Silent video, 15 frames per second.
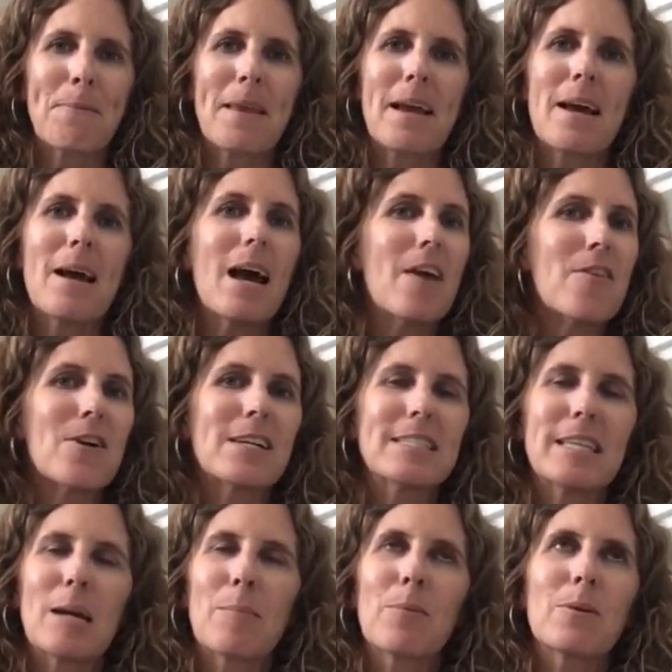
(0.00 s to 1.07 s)
Other
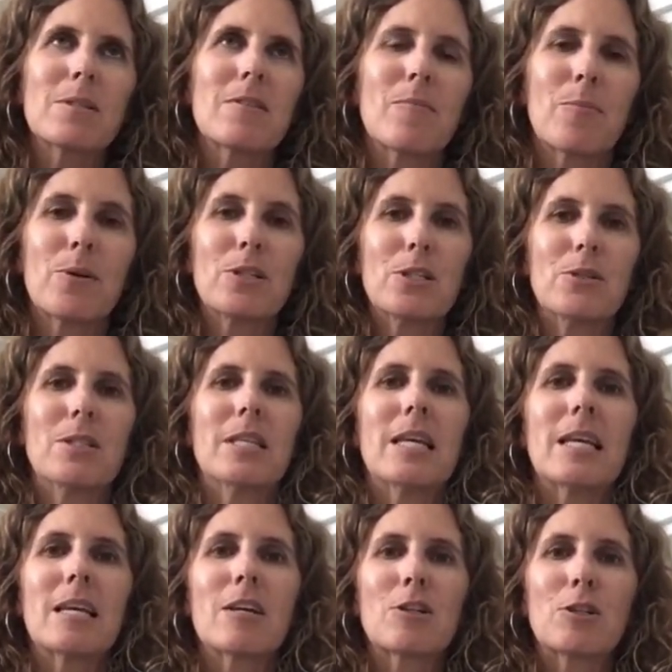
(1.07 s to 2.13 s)
examples of producing
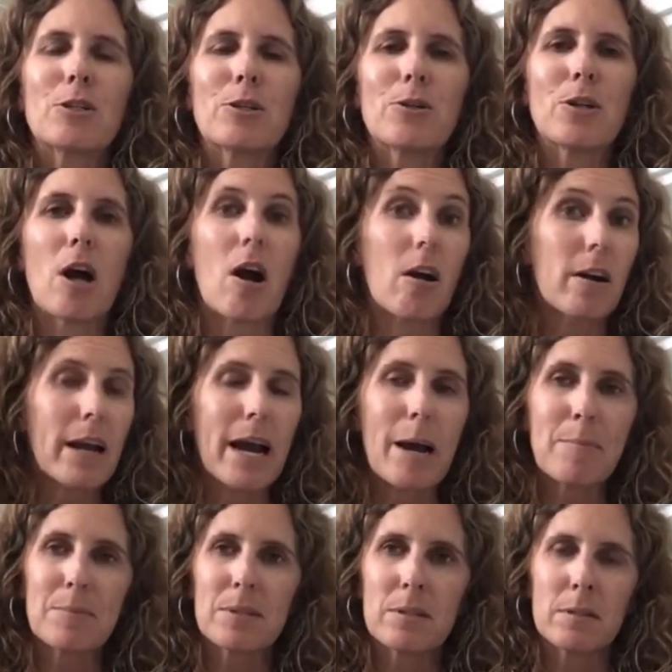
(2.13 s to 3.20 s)
include art
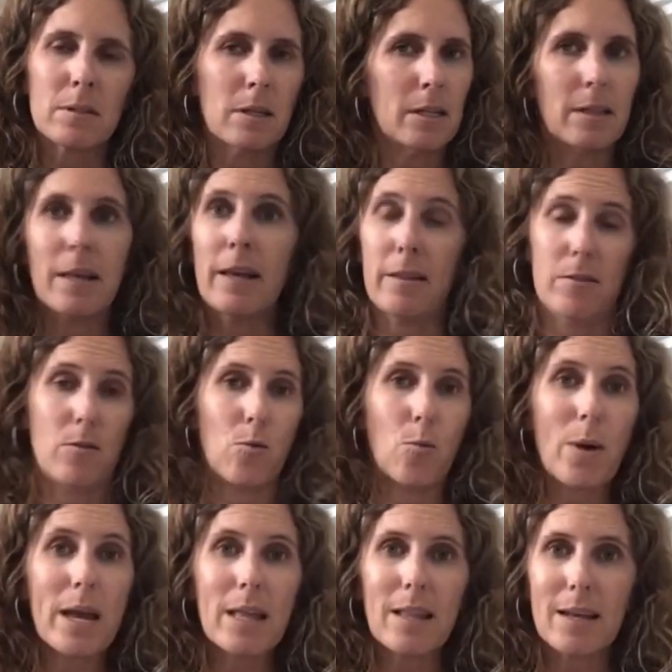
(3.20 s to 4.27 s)
apps, and they're
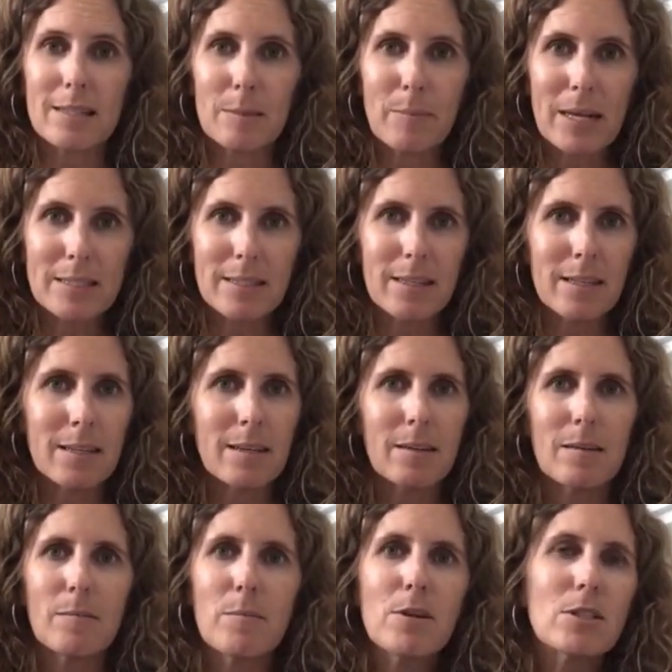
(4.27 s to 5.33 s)
way less messy,
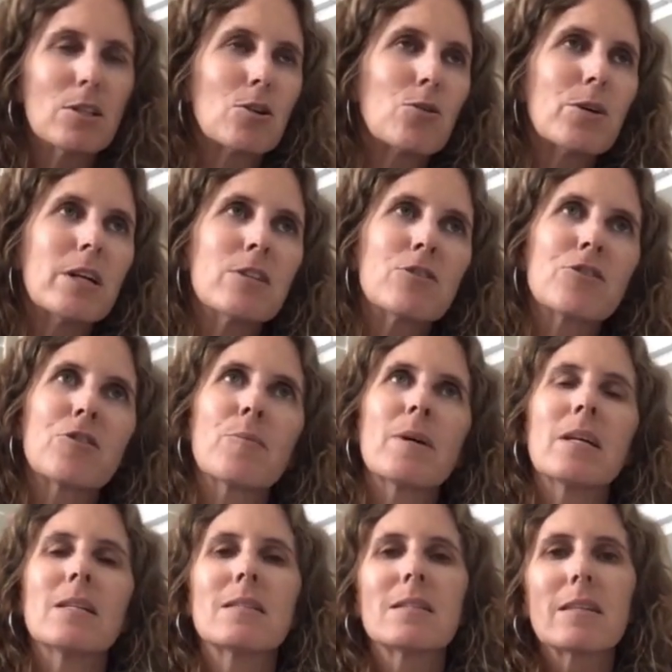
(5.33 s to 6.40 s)
musical
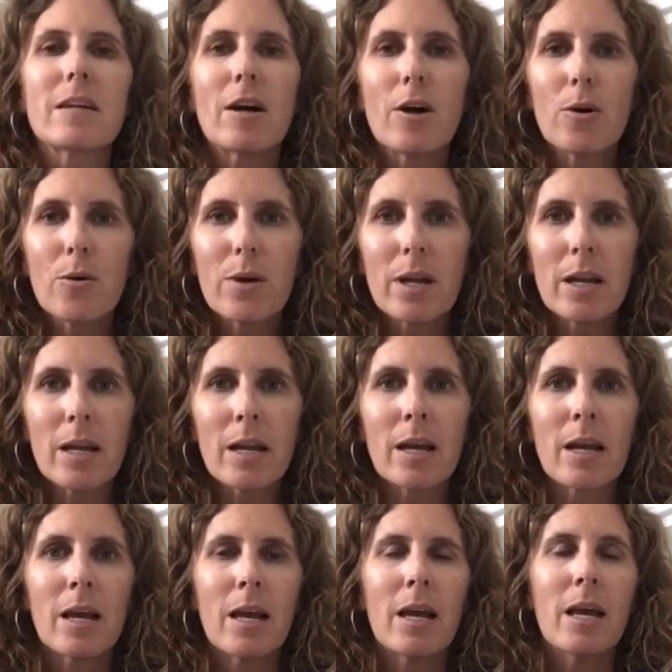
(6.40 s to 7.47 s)
instruments, coding,
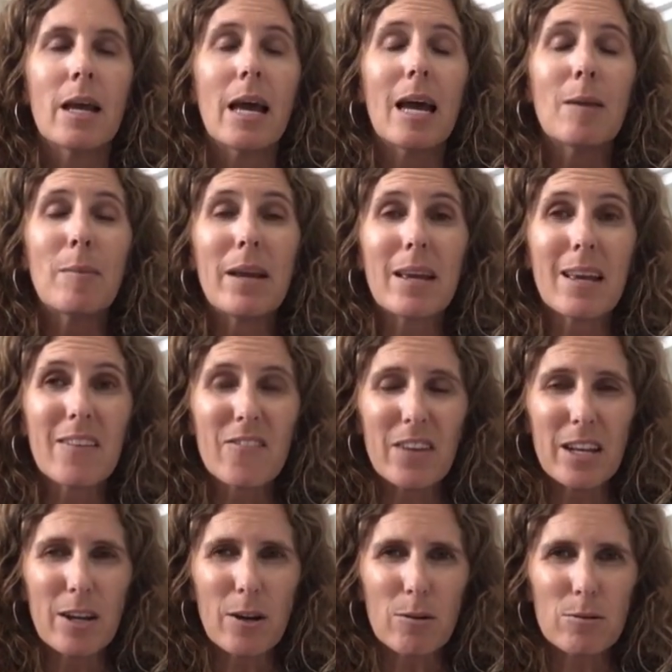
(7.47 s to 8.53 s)
and making
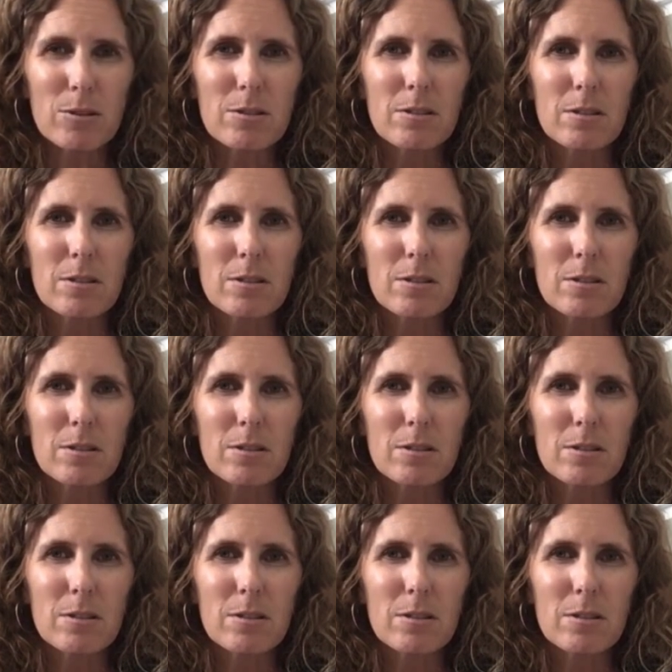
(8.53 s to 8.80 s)
videos.